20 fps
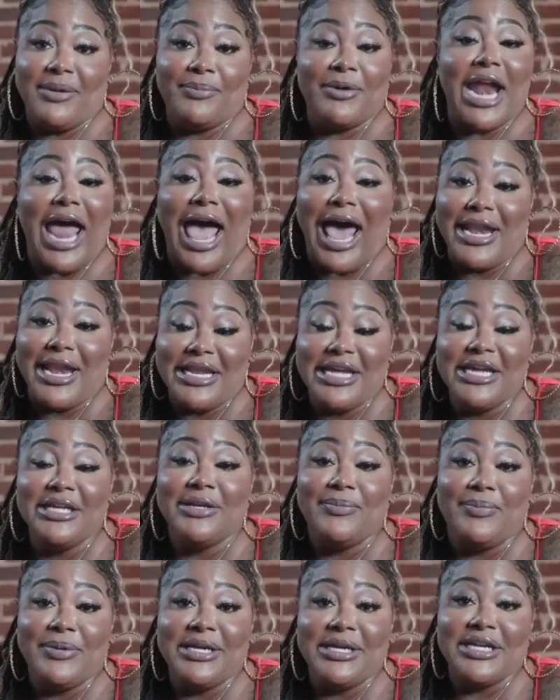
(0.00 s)
but I need
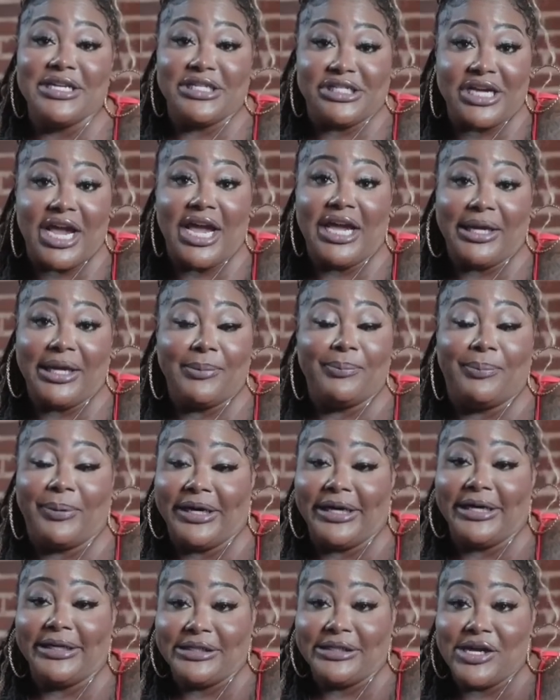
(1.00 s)
to be in shape.
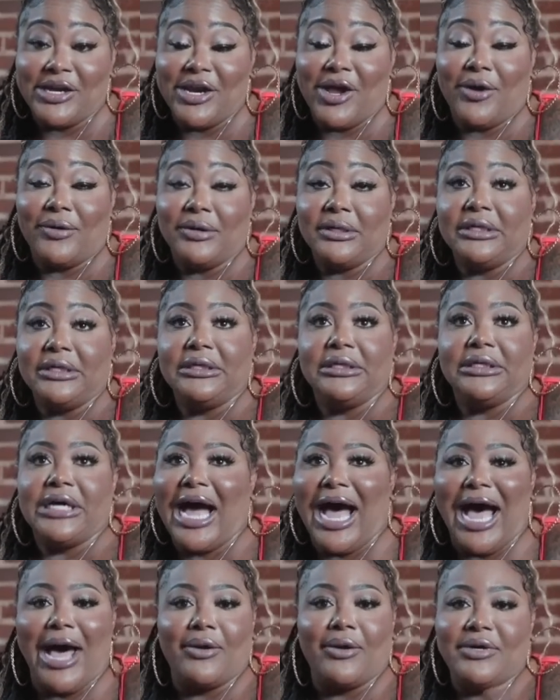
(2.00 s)
But you know,
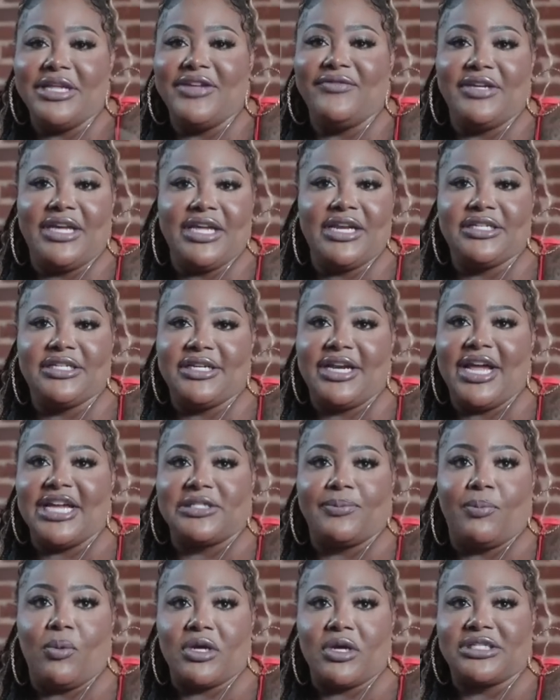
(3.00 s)
I don't even get into that
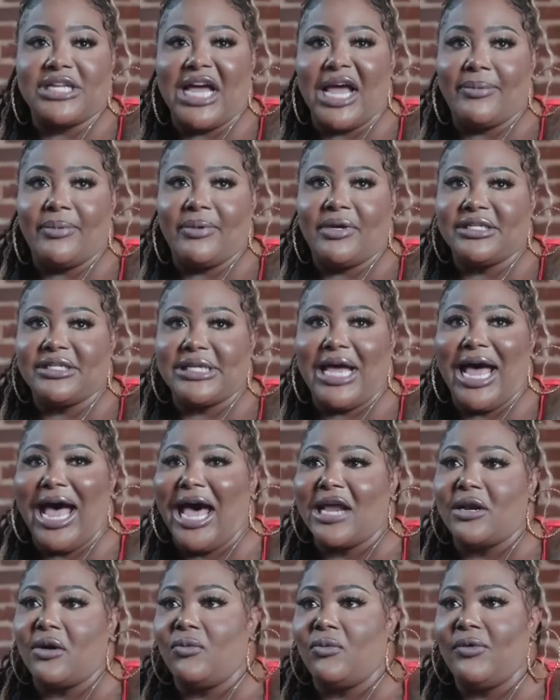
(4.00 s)
sports topic because
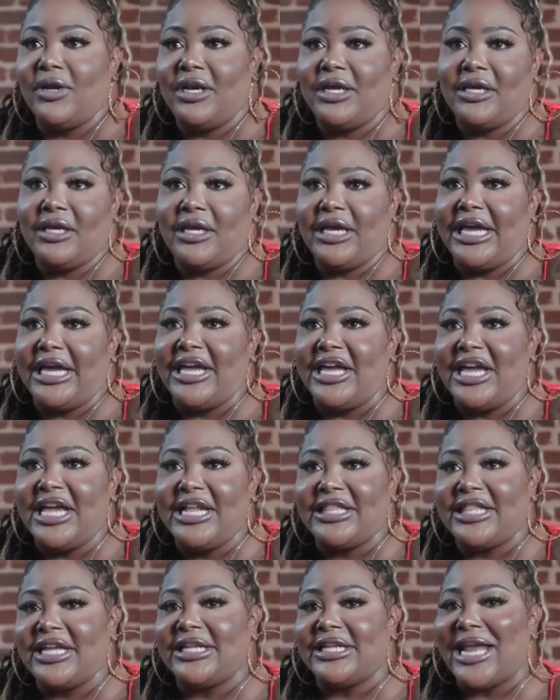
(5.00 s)
I don't really
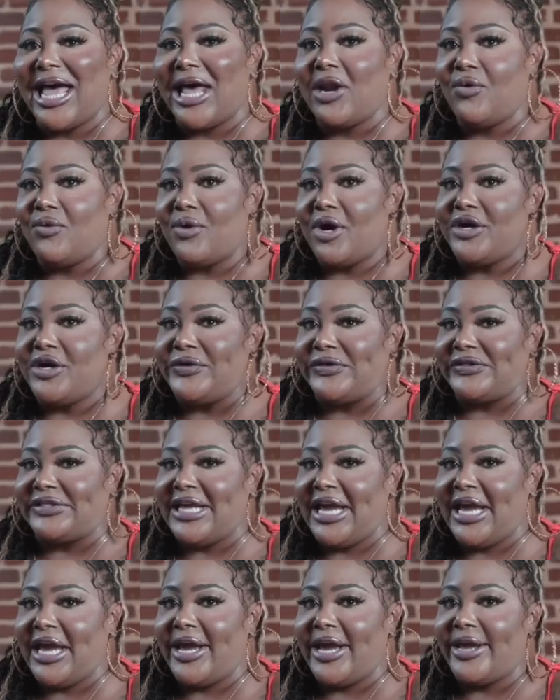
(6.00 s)
anything that I don't
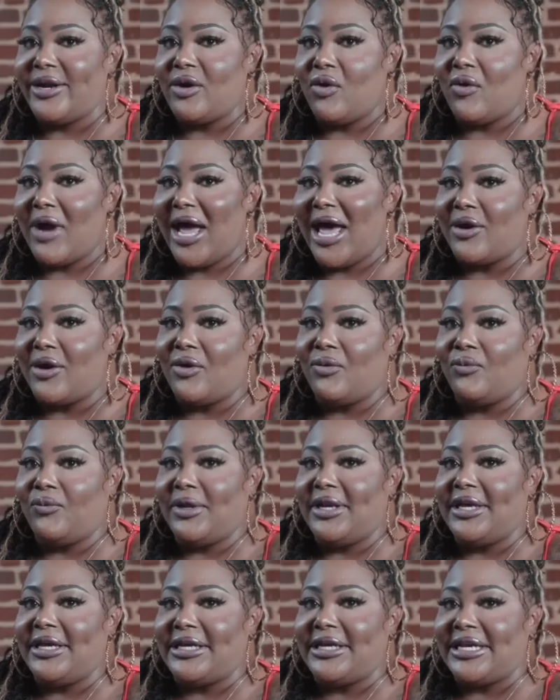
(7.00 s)
understand or I don't
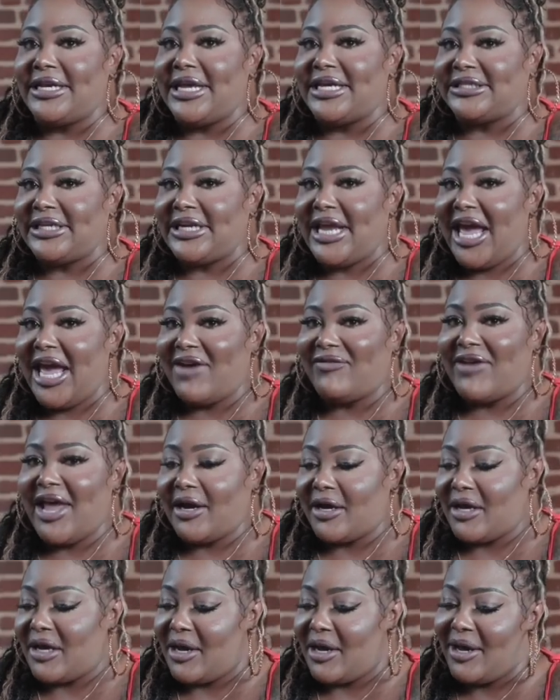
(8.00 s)
really that doesn't have
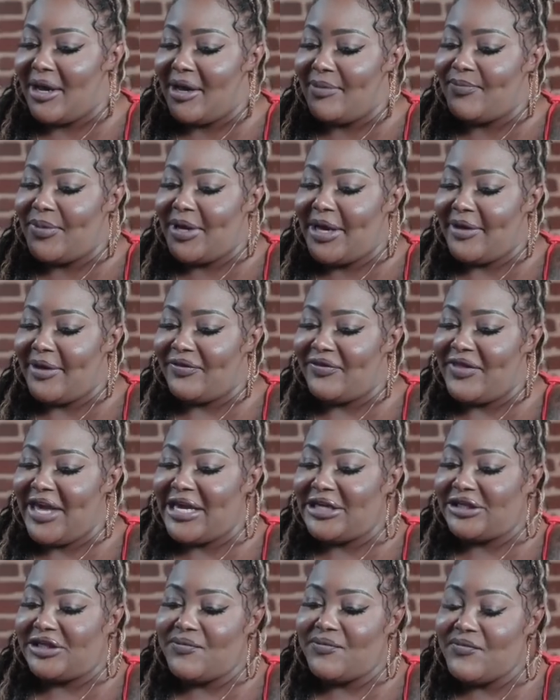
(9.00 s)
like a, a, a
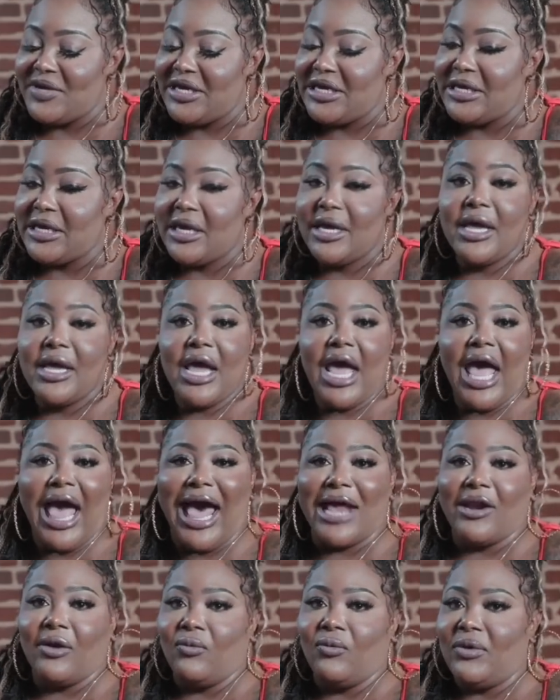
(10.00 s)
thing to me.
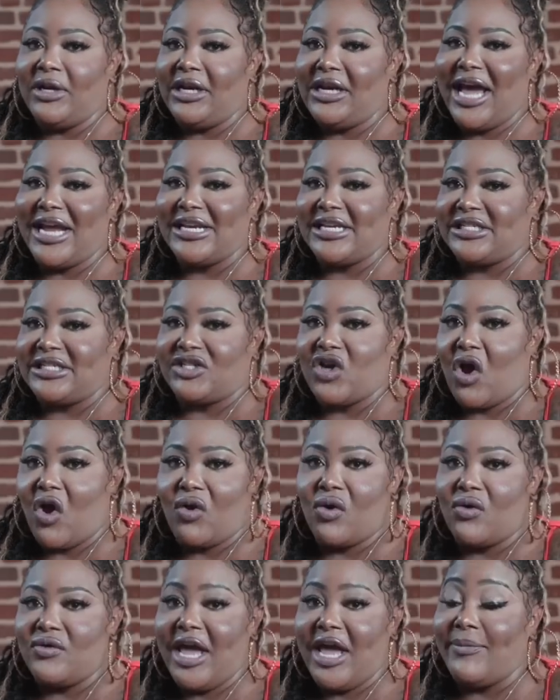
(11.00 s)
I don't really like to
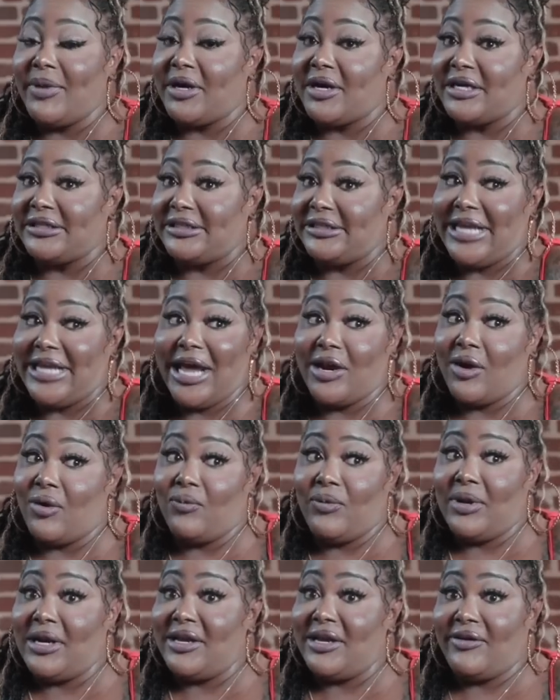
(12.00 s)
talk on that because that
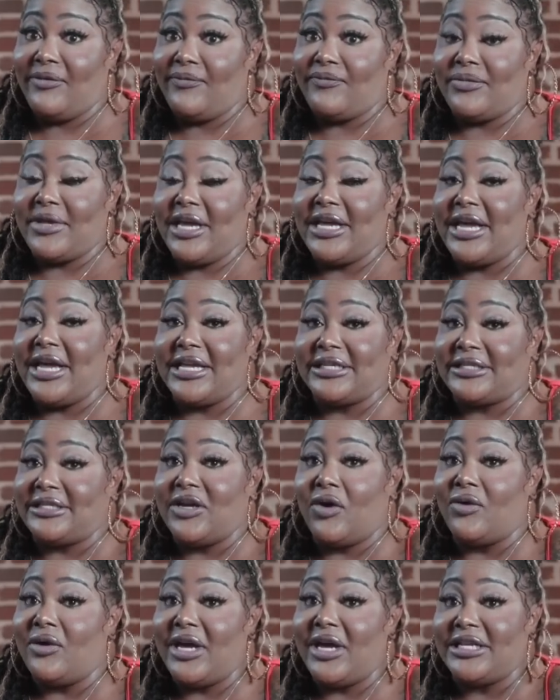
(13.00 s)
don't really uh, it's
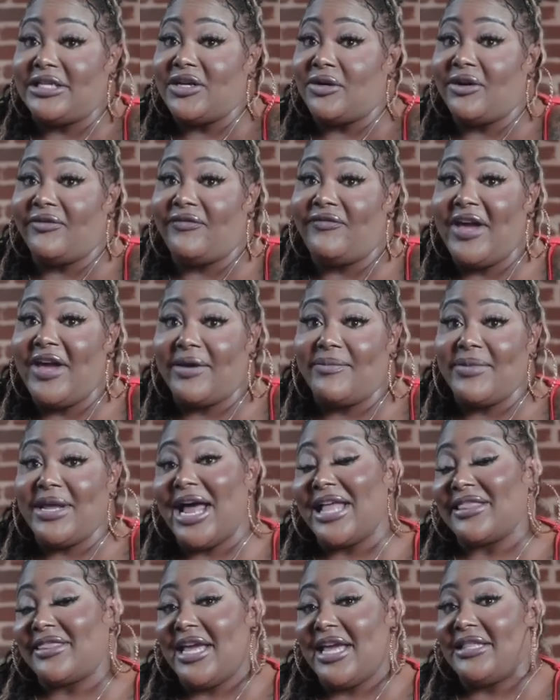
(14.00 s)
don't it don't affect me
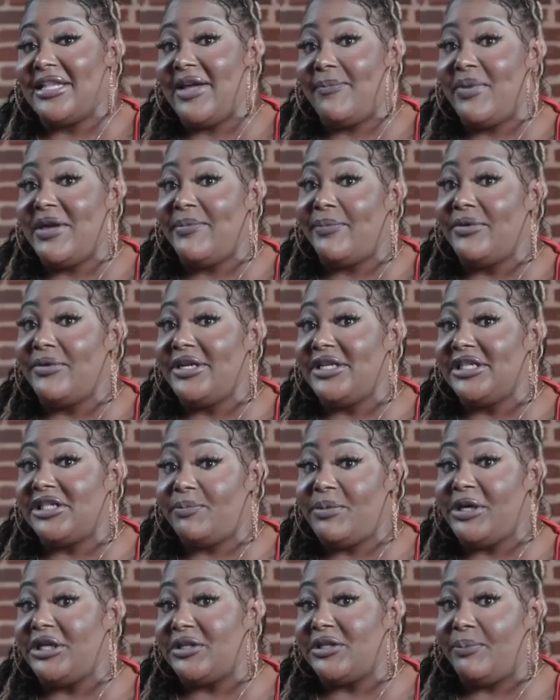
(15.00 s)
and i think that people need to
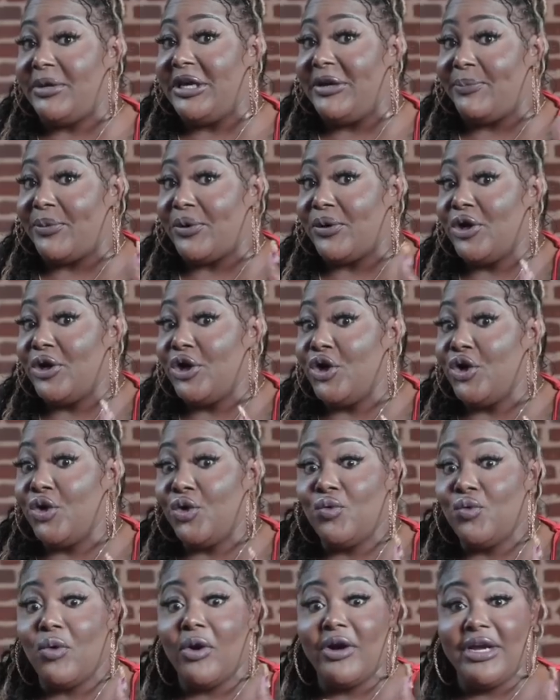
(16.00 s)
speak to people
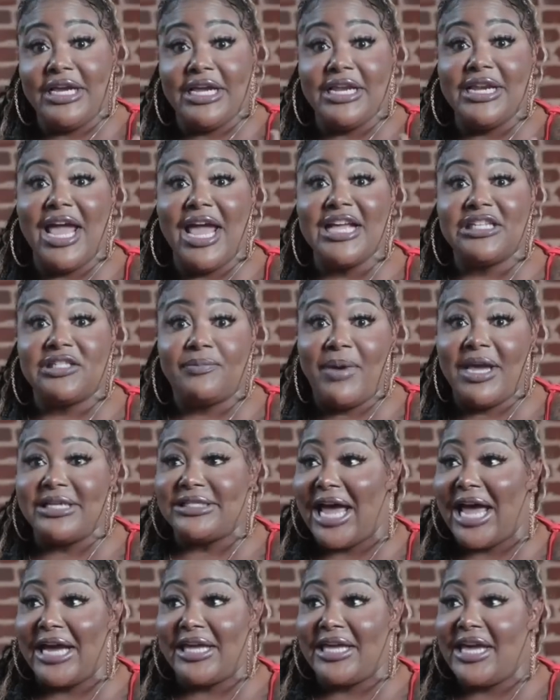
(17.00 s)
who are in that
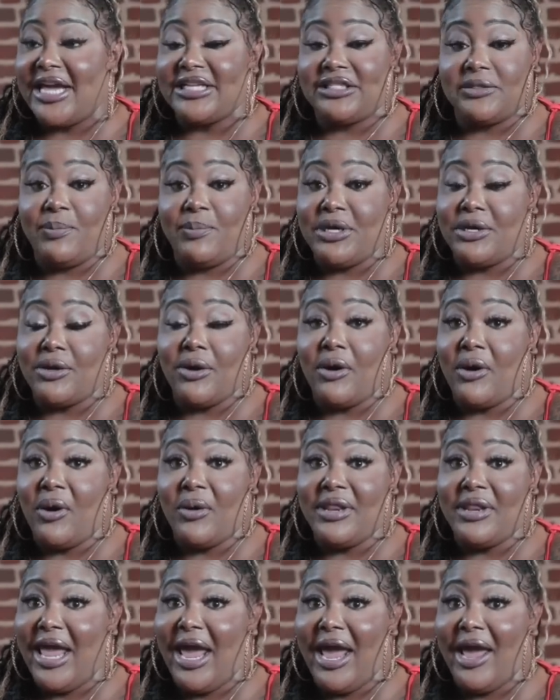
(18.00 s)
space i can't speak
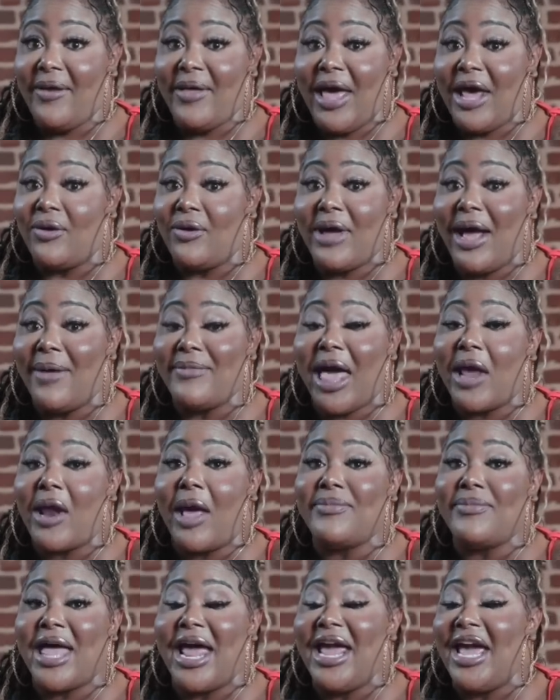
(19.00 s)
on that i don't i'm not,
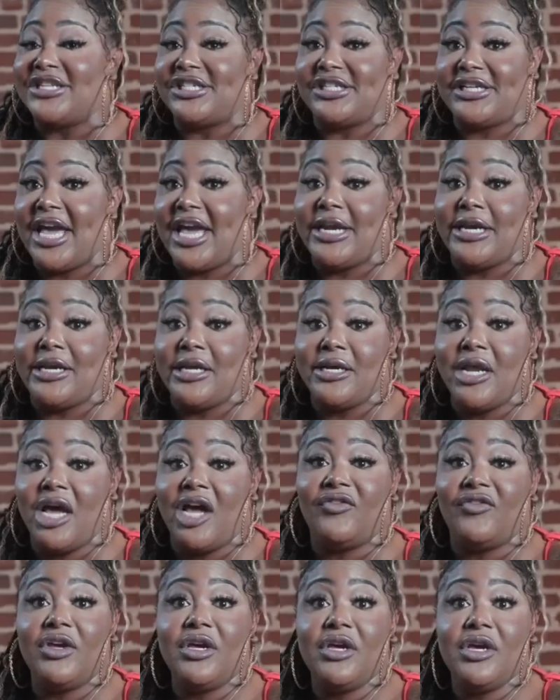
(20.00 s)
I'm not educated
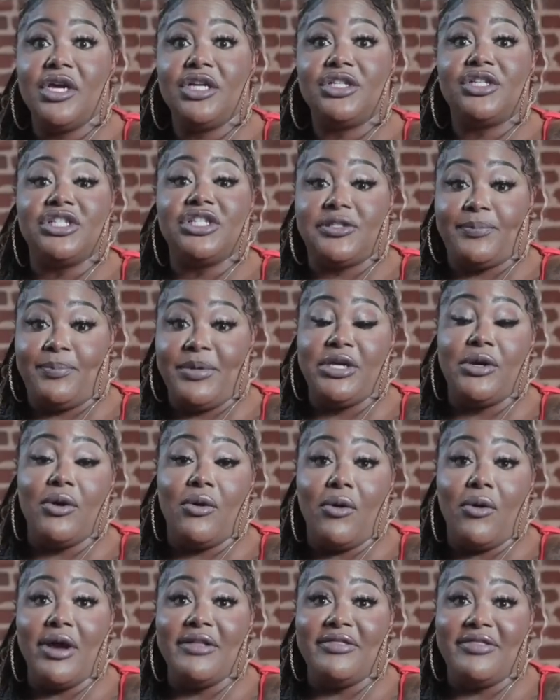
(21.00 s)
enough to speak
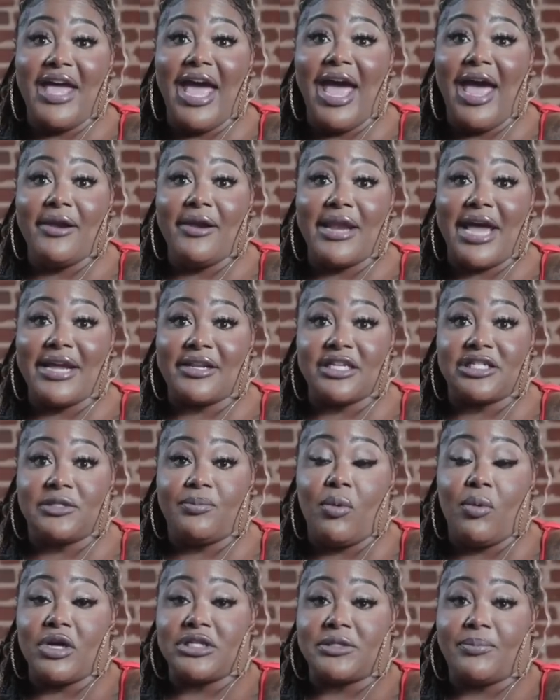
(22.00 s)
on that like the
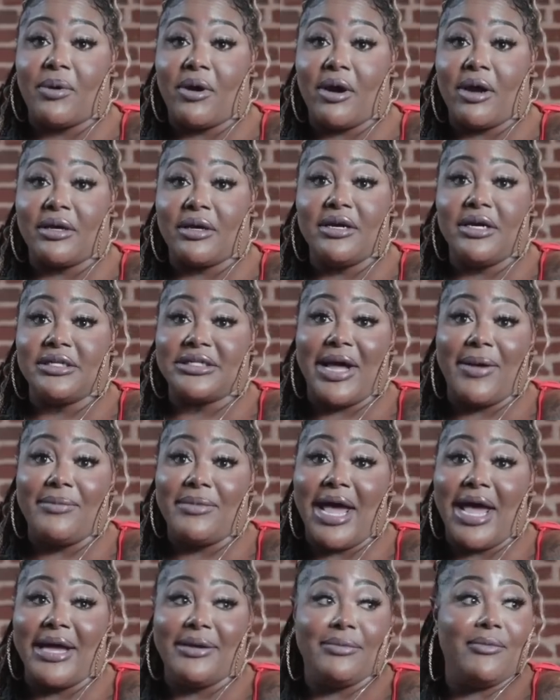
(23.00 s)
sports part because i'm
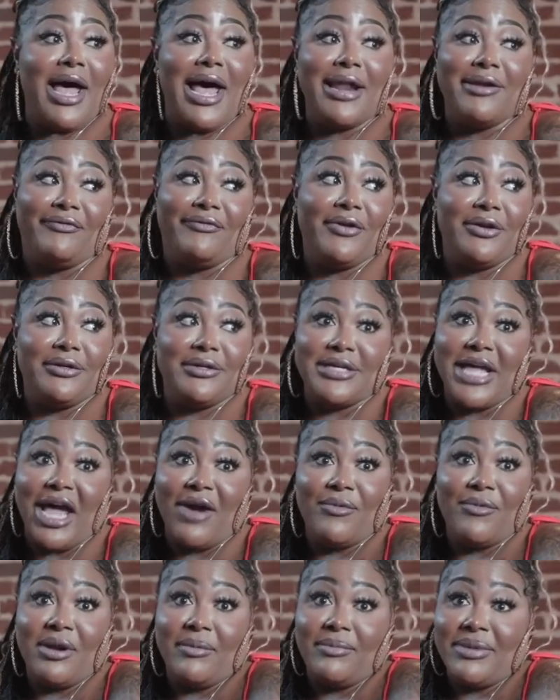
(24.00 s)
like why the f- do y'all want to